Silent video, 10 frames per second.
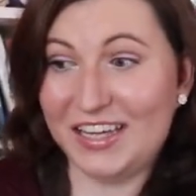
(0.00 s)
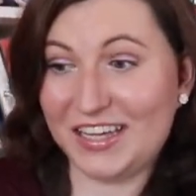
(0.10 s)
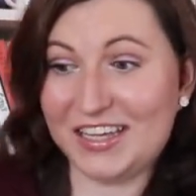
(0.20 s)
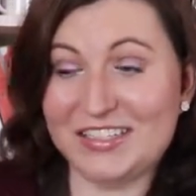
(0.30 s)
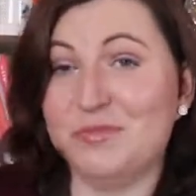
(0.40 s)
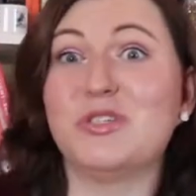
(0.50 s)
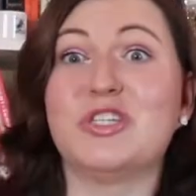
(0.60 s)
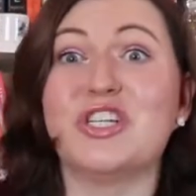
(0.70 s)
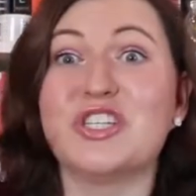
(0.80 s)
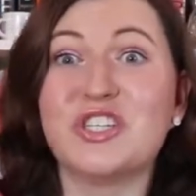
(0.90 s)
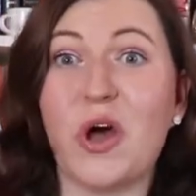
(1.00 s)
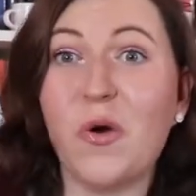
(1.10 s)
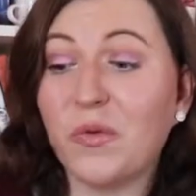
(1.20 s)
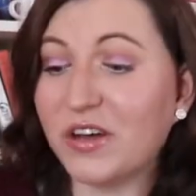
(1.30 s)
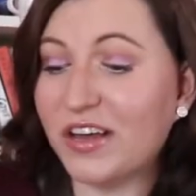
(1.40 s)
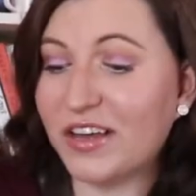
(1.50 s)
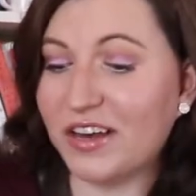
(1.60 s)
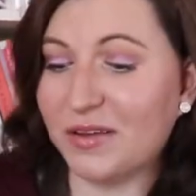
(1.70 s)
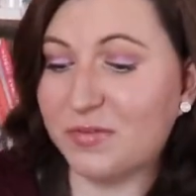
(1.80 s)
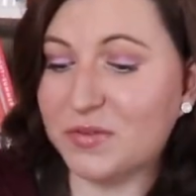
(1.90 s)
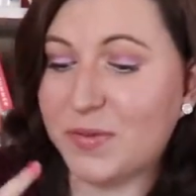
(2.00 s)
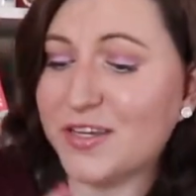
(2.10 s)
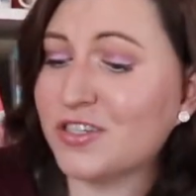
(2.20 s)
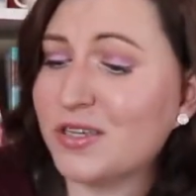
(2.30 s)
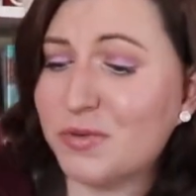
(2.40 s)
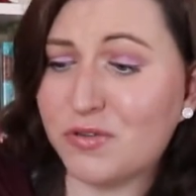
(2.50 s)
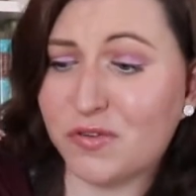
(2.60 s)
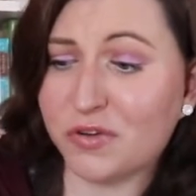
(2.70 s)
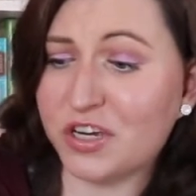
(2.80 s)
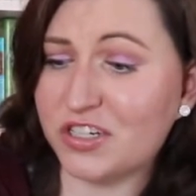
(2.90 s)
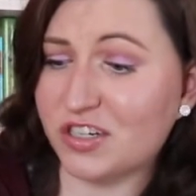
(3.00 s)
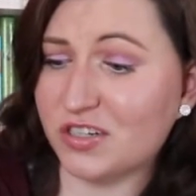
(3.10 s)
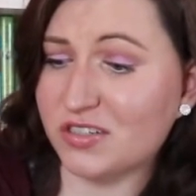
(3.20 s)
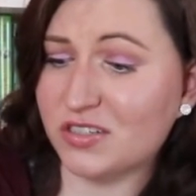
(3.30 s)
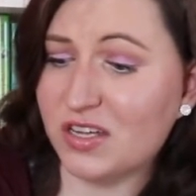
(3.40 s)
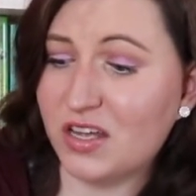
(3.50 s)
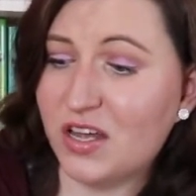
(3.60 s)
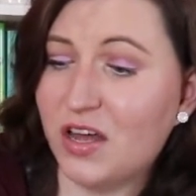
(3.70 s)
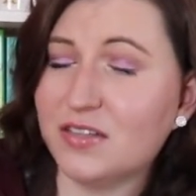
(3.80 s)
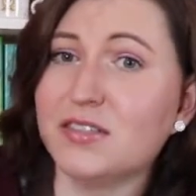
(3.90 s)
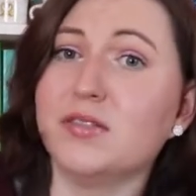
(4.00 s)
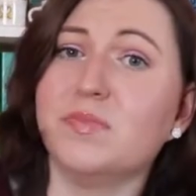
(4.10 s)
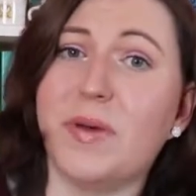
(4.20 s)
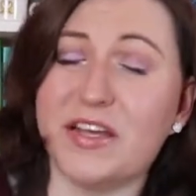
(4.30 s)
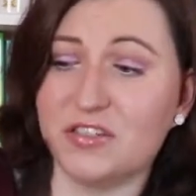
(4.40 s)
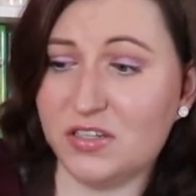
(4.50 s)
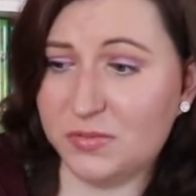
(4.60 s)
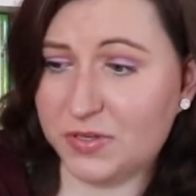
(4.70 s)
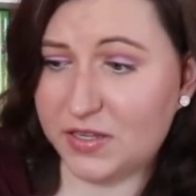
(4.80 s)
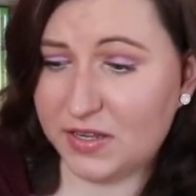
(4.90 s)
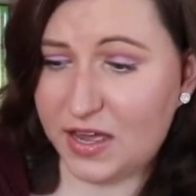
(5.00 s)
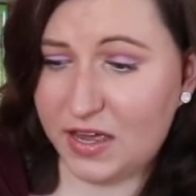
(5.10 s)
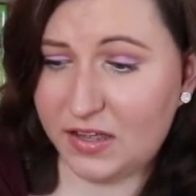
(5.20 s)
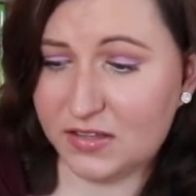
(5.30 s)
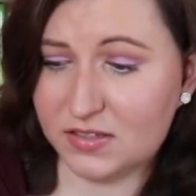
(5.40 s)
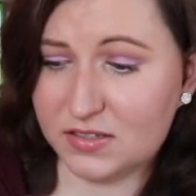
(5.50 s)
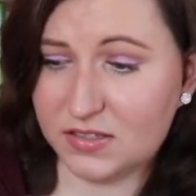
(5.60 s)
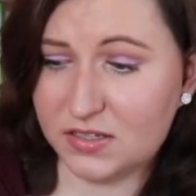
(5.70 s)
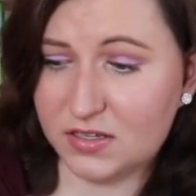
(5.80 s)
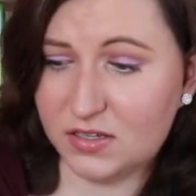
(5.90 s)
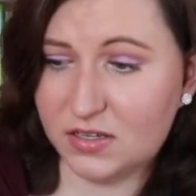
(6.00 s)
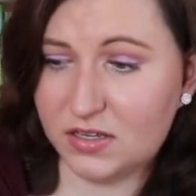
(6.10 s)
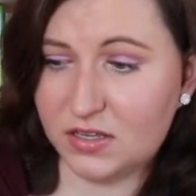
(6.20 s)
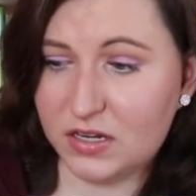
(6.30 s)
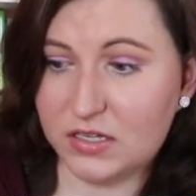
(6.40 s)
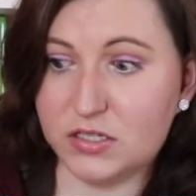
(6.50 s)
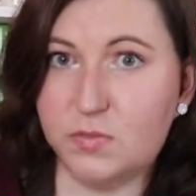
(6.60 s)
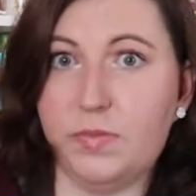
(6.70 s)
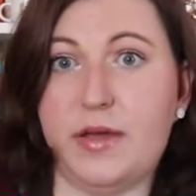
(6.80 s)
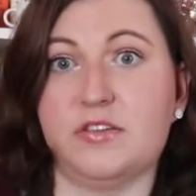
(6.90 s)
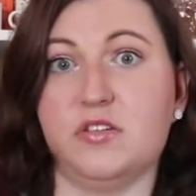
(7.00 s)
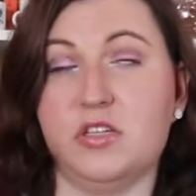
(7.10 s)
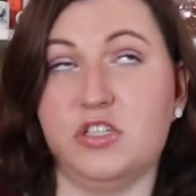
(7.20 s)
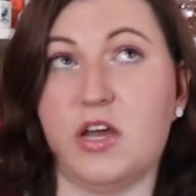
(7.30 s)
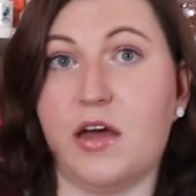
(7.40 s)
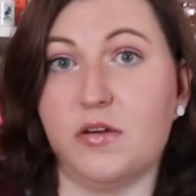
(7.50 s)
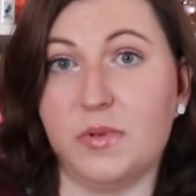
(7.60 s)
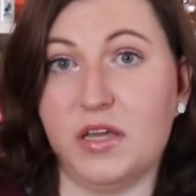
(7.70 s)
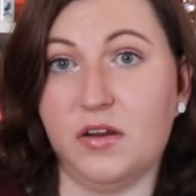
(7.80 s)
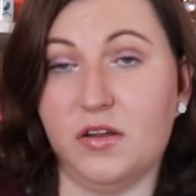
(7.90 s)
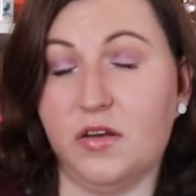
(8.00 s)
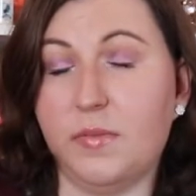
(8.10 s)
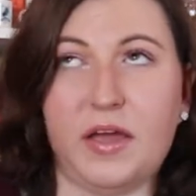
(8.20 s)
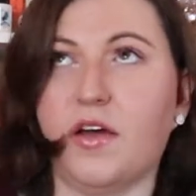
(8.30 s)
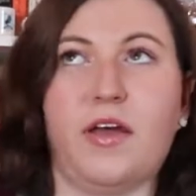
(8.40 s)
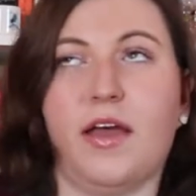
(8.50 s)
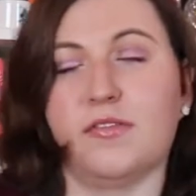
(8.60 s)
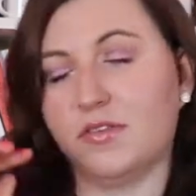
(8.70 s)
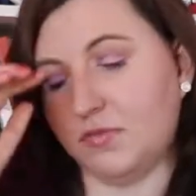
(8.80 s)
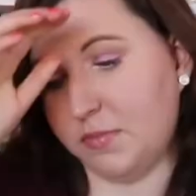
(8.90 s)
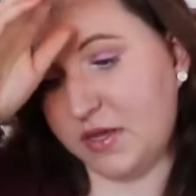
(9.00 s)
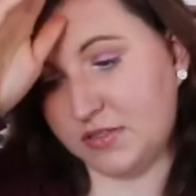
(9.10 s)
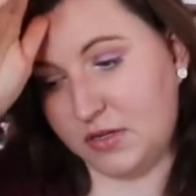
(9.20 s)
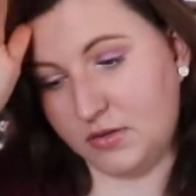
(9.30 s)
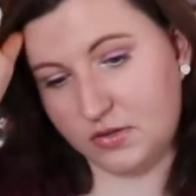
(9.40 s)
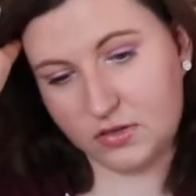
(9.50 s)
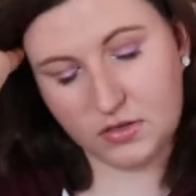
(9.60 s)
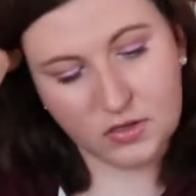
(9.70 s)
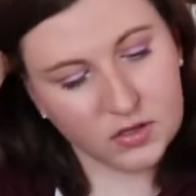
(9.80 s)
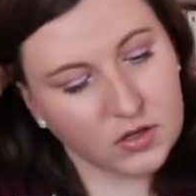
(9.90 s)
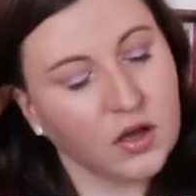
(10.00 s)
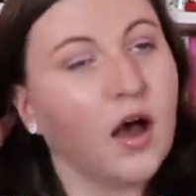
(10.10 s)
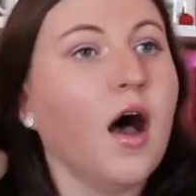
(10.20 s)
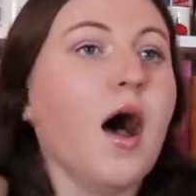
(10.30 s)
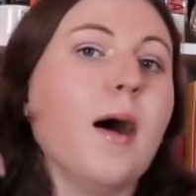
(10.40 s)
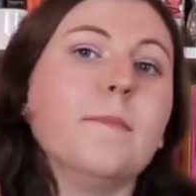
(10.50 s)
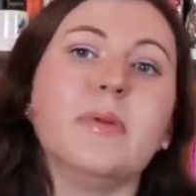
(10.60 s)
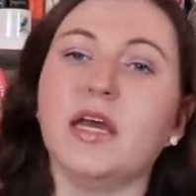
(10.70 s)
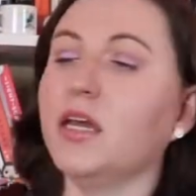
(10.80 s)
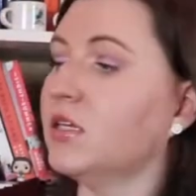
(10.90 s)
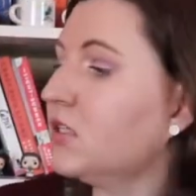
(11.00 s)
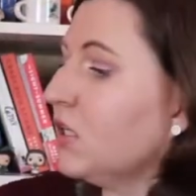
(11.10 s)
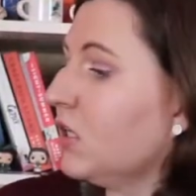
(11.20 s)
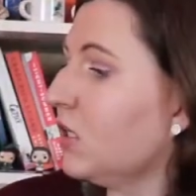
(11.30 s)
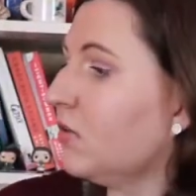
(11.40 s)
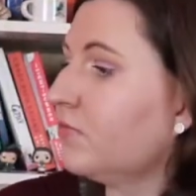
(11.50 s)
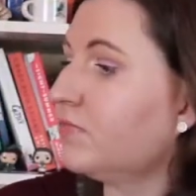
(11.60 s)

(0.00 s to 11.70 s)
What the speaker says: because it was just so good, especially Beautiful Creatures, especially Bloodlines, and especially Shatter Me. Oh my, okay, they were amazing. Amazing.